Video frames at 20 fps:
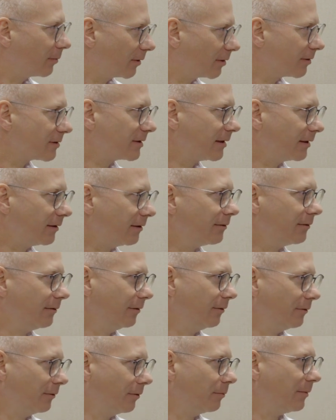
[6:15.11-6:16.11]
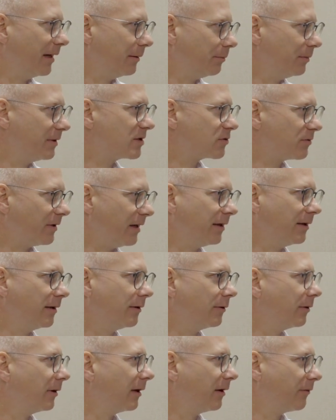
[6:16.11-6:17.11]
because then you, you, you, might be
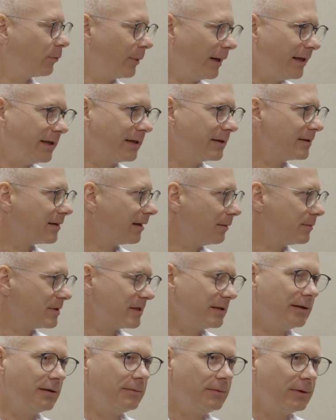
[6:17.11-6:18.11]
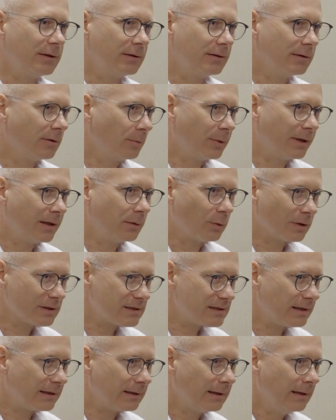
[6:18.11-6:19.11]
stranded or you have waiting times, and nobody
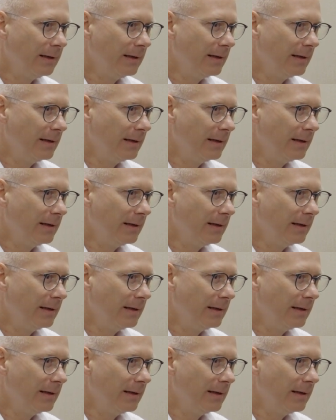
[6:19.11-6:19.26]
wants that.